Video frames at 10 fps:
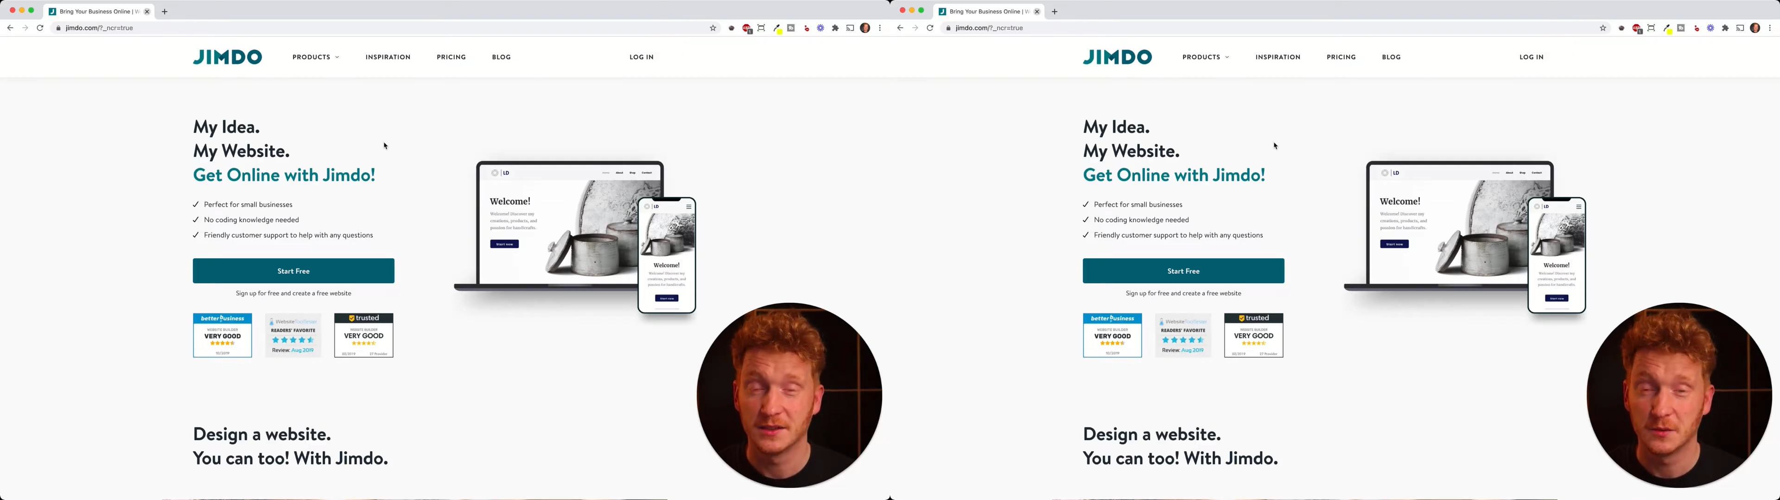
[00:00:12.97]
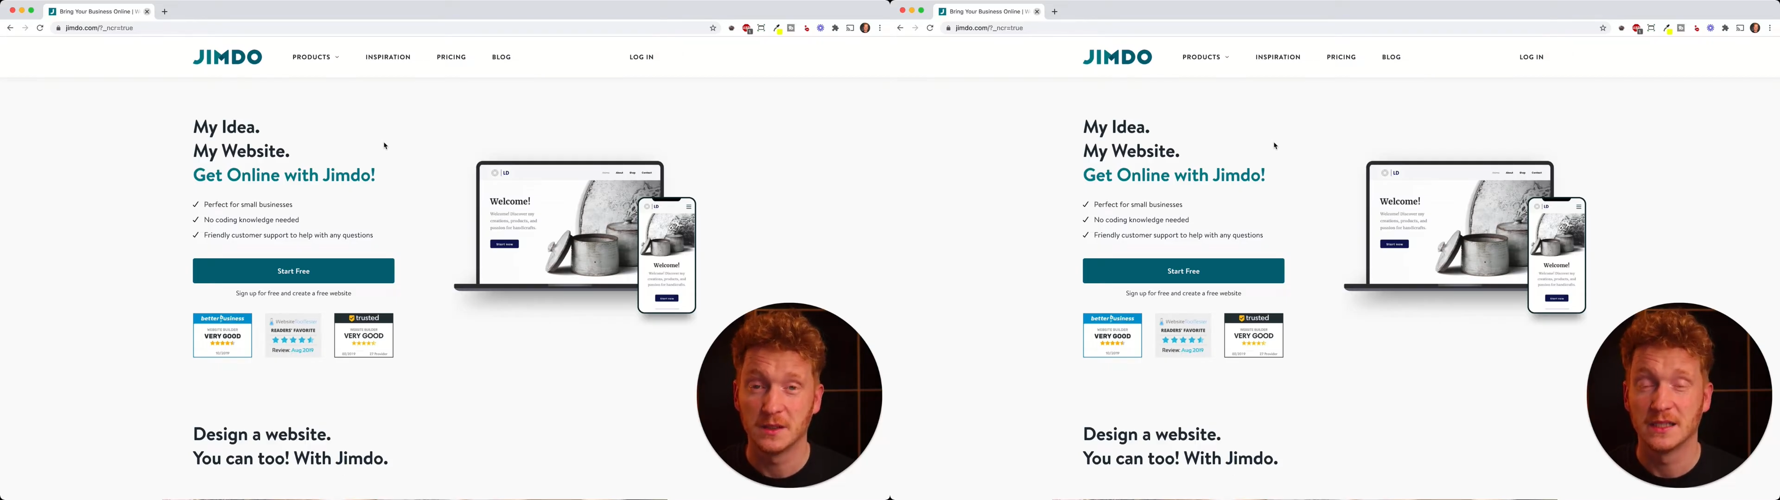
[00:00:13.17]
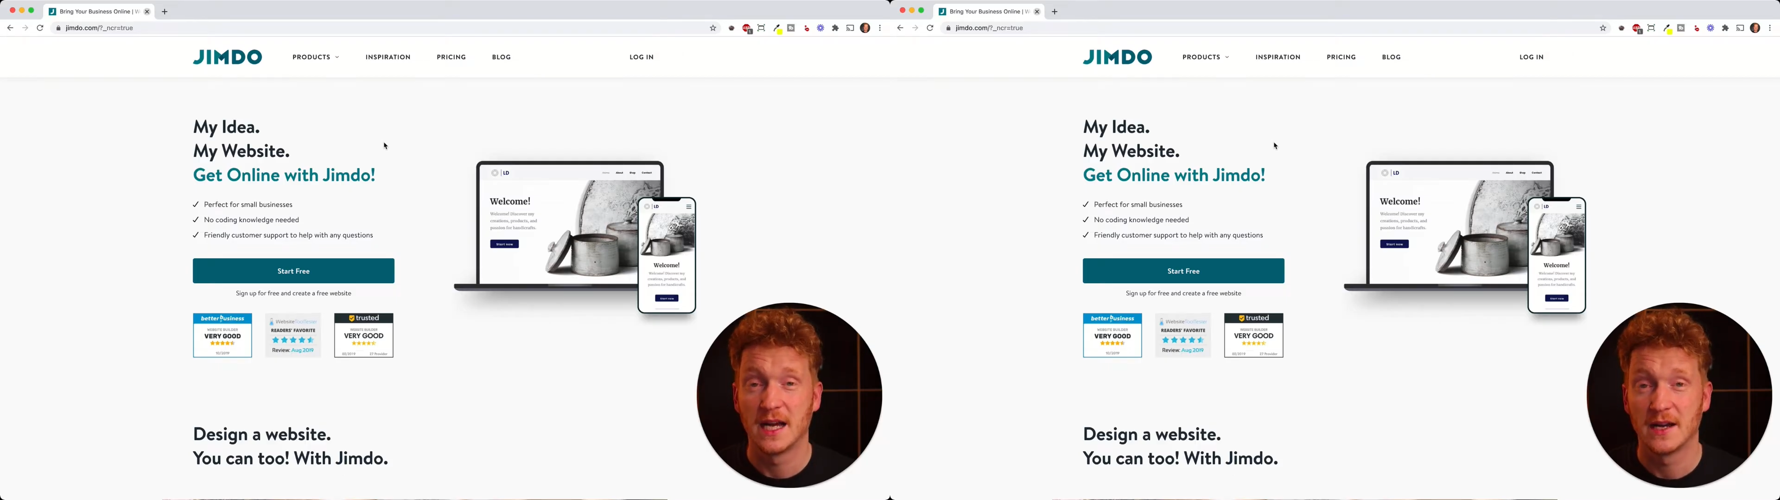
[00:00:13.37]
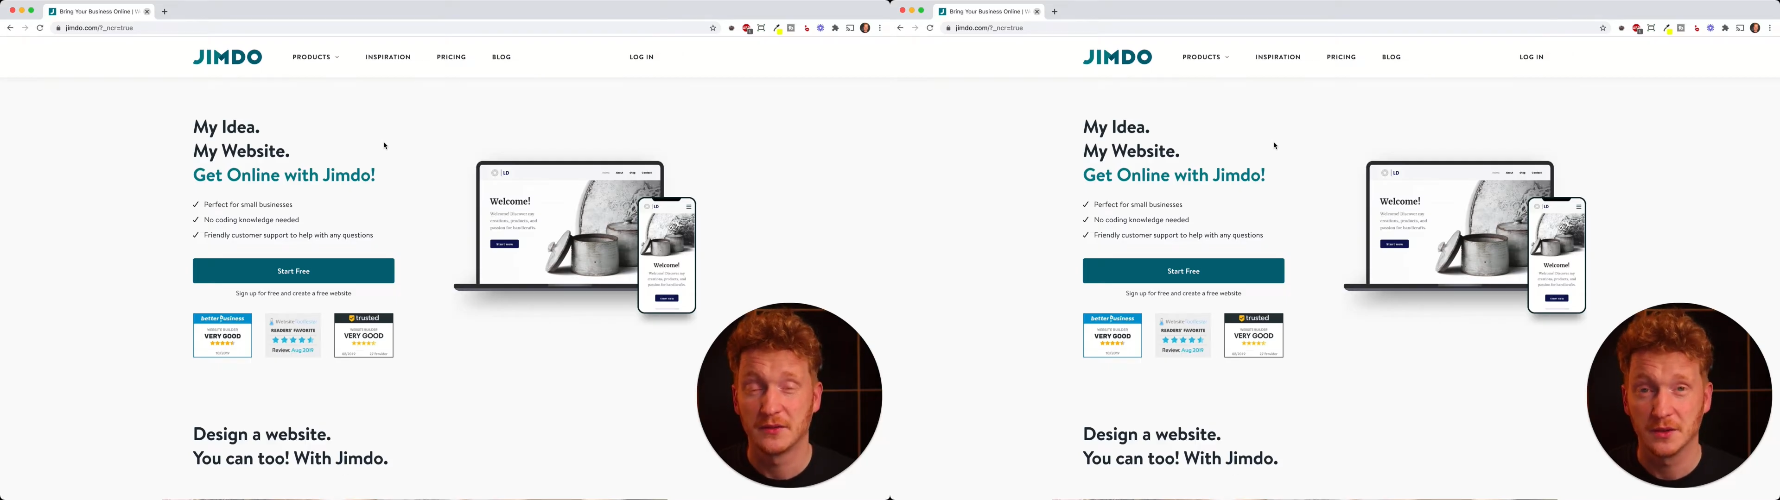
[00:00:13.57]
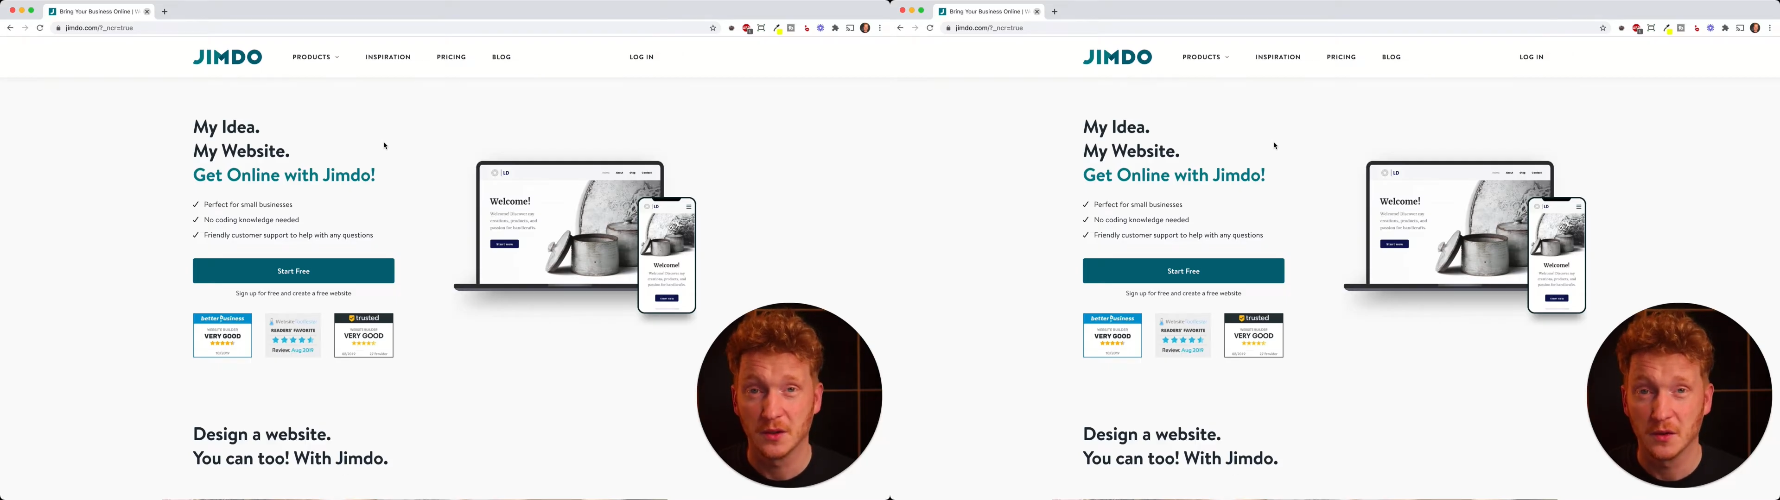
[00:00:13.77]
you will
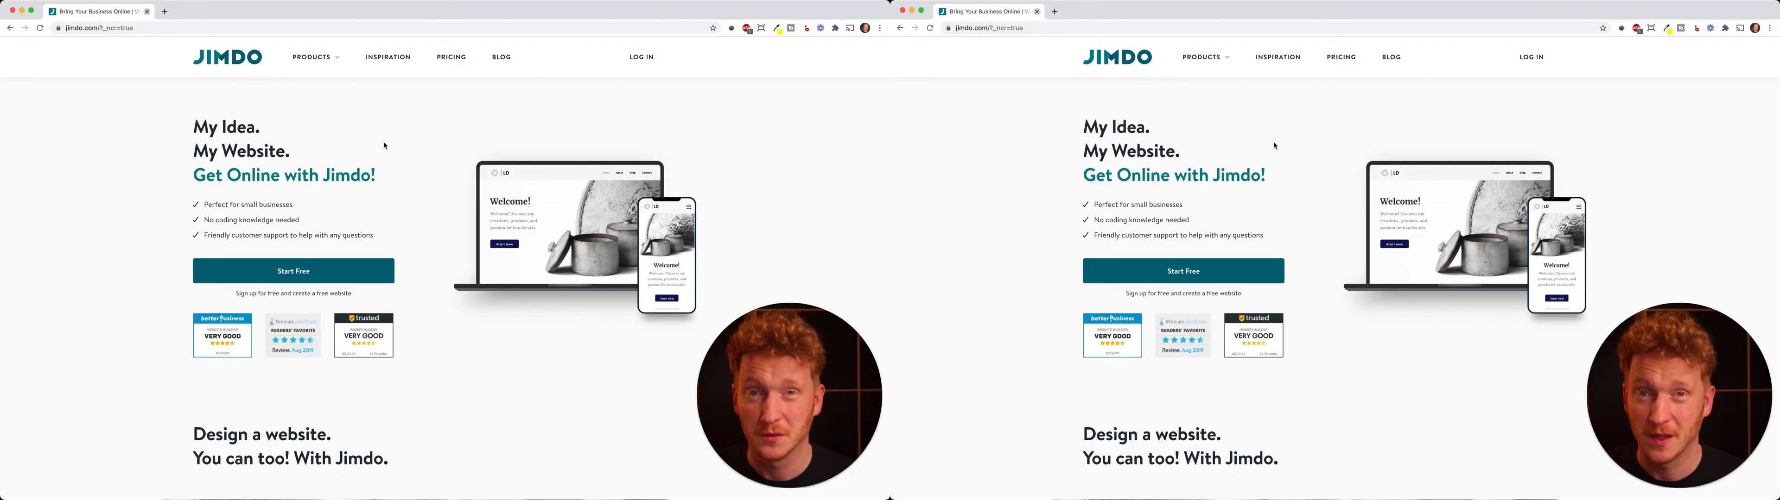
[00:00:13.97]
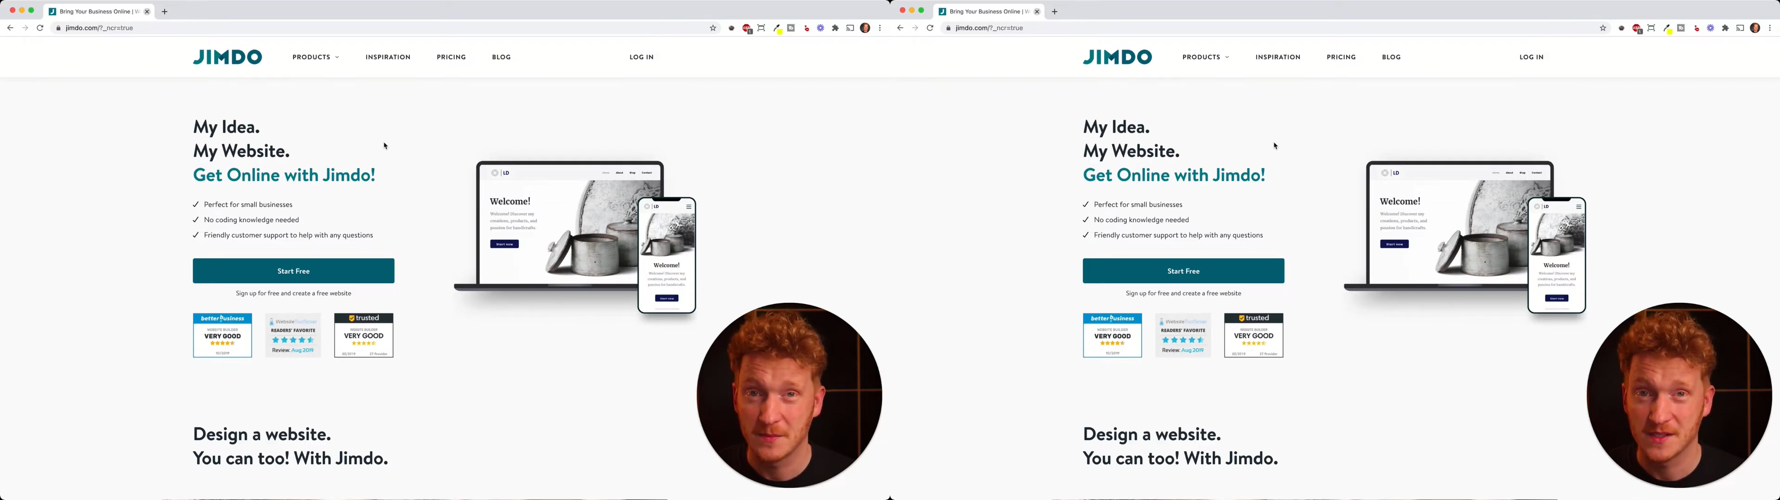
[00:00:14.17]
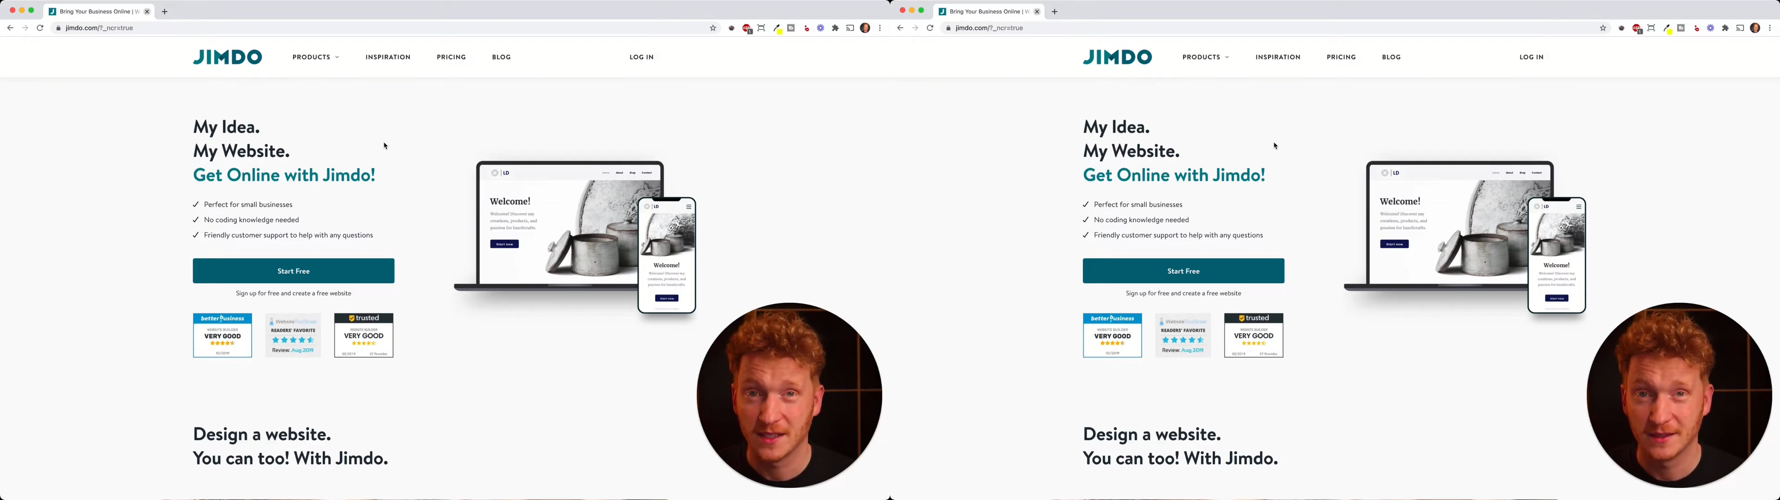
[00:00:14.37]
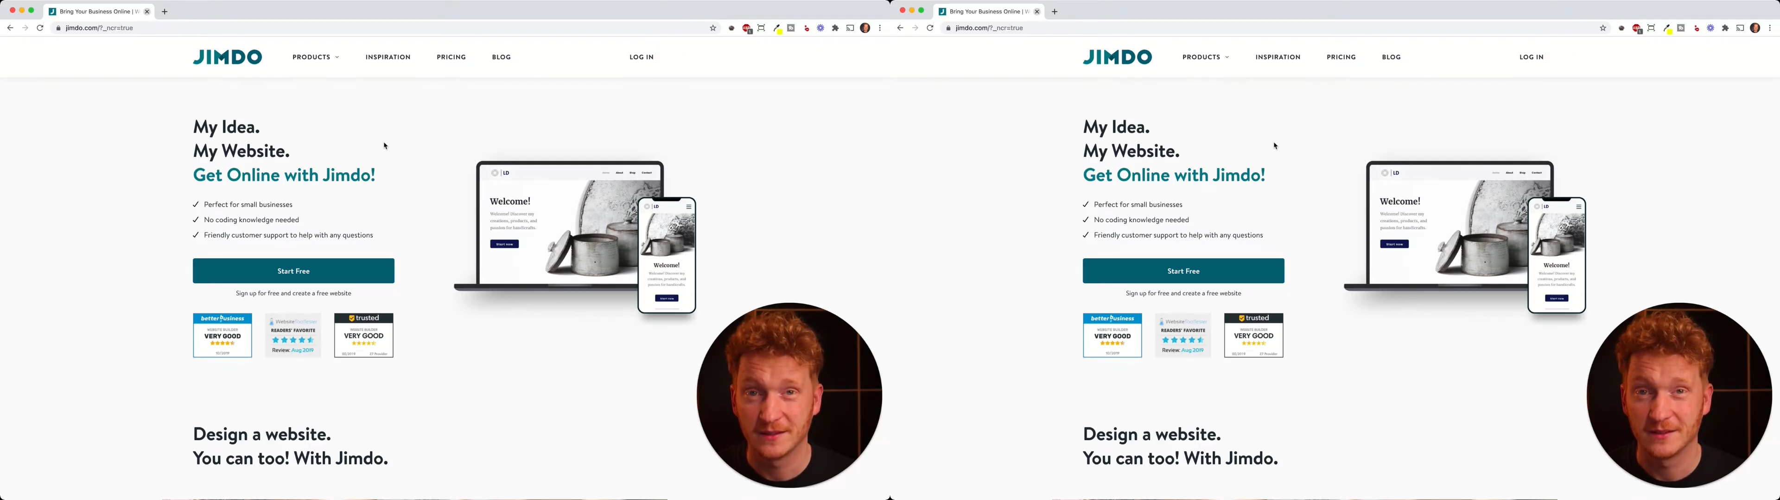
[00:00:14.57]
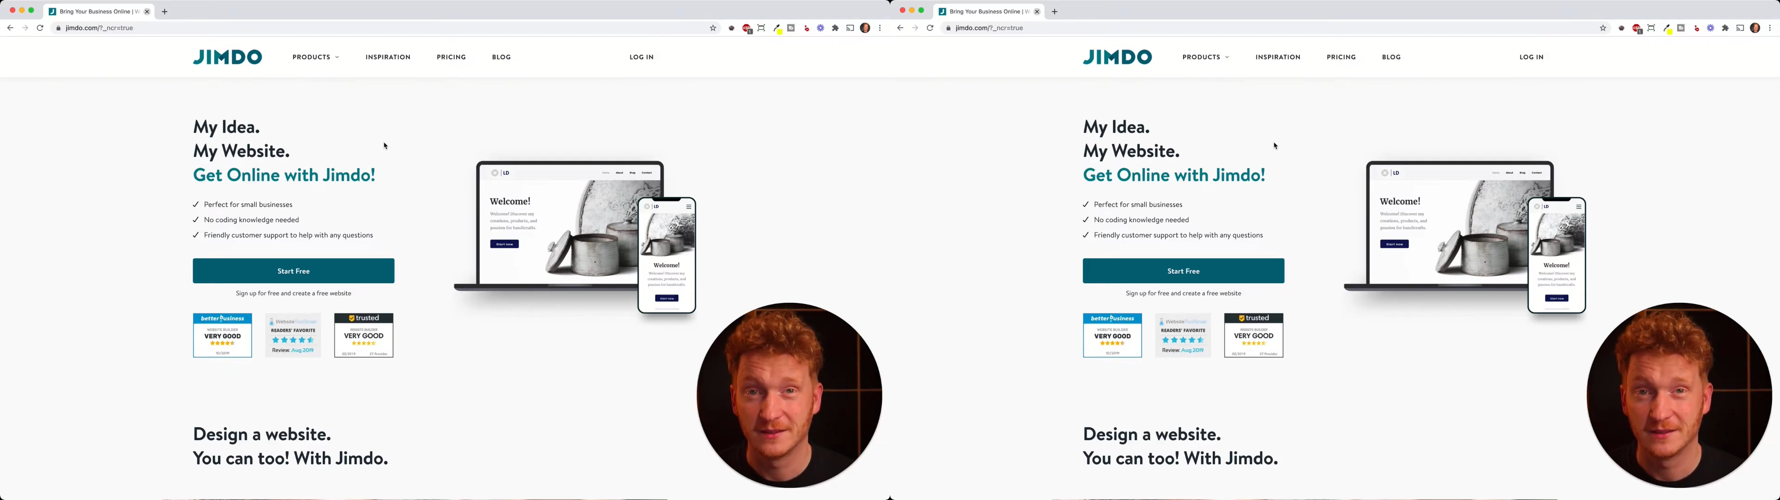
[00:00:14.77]
have your own website